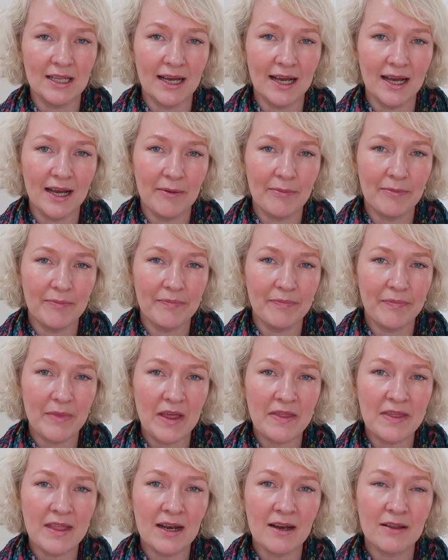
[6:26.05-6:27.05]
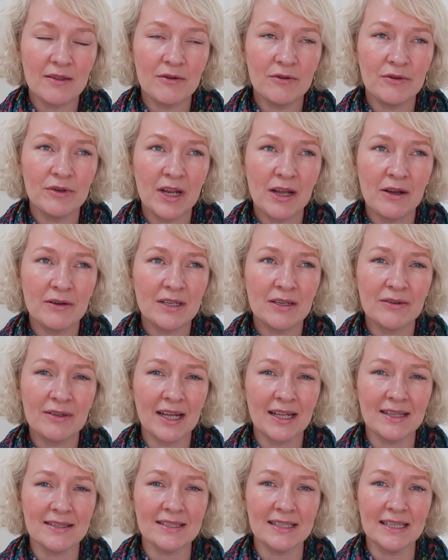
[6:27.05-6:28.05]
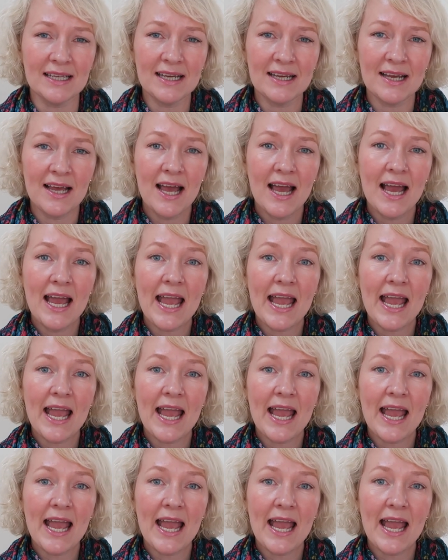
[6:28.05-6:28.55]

that. And then I thought, no, don't cancel it.